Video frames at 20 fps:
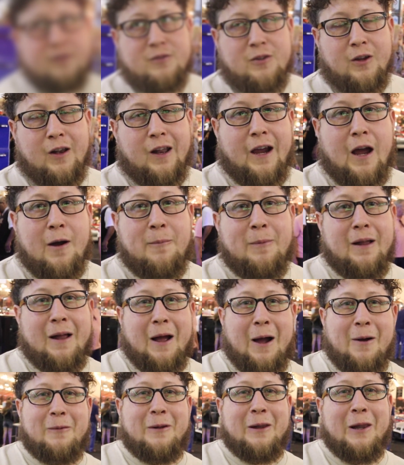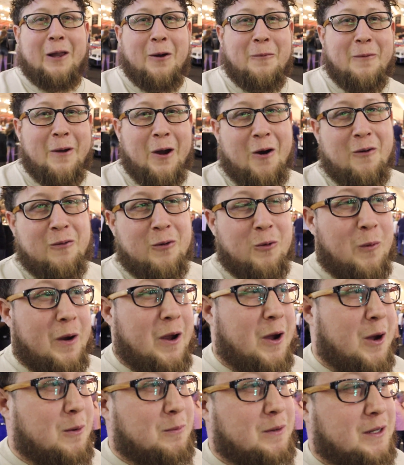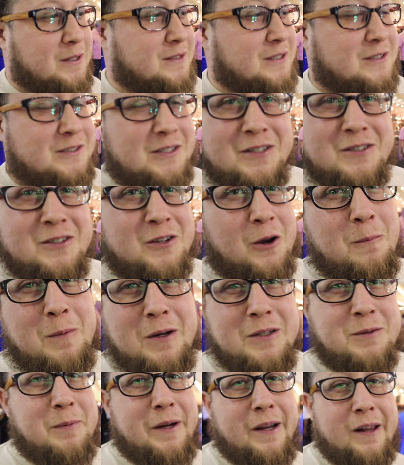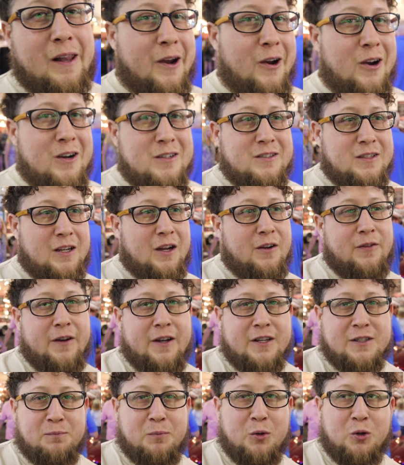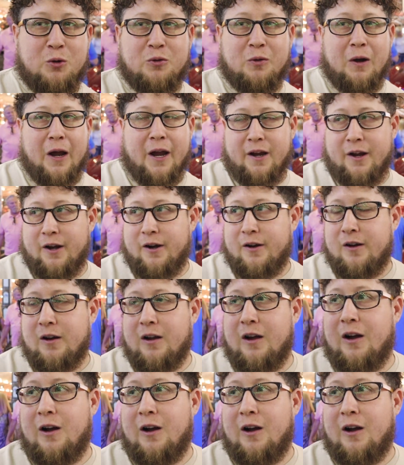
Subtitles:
So like, I'm a little bit overwhelmed because there's just so much McLaren stuff in this booth right here.